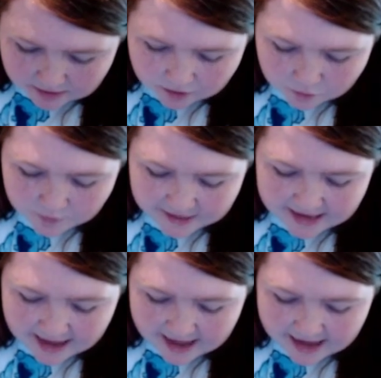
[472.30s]
We
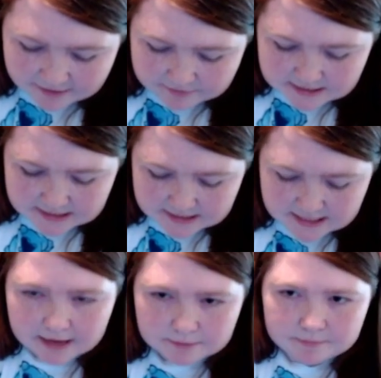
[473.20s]
have
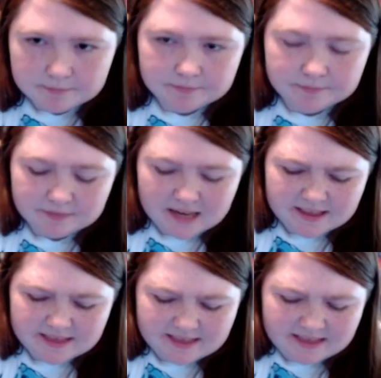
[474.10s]
some, I
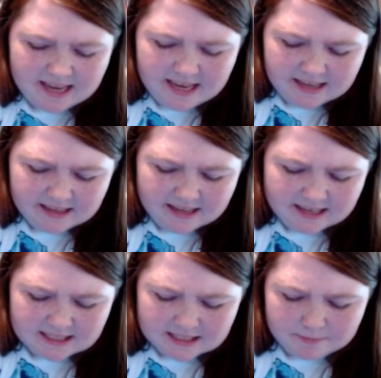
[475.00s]
think
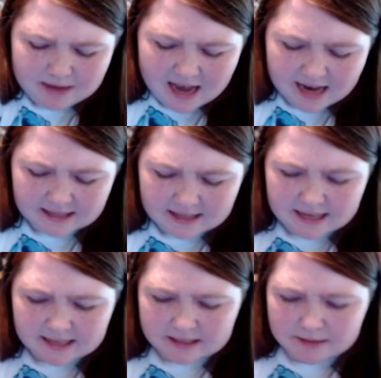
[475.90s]
that's some
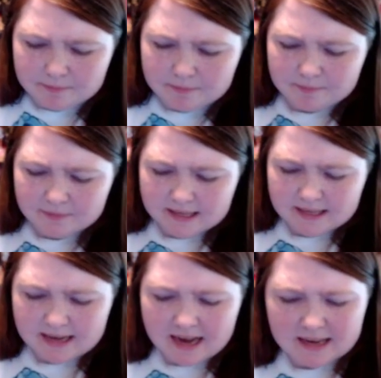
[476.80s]
eyeliner, like
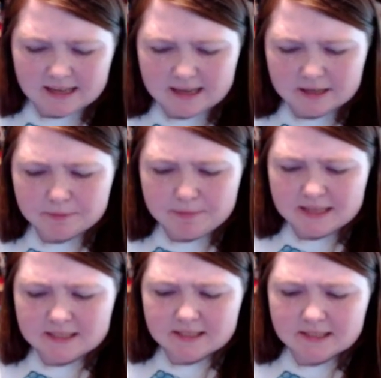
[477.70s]
an eyeliner
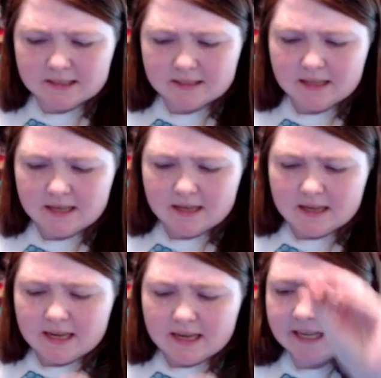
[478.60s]
pencil.
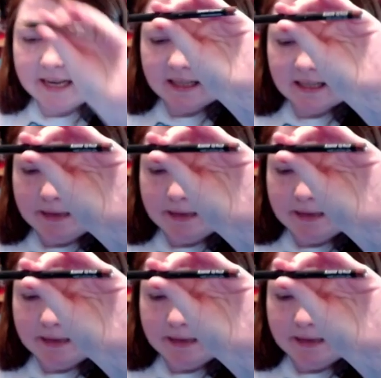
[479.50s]
It's like a lip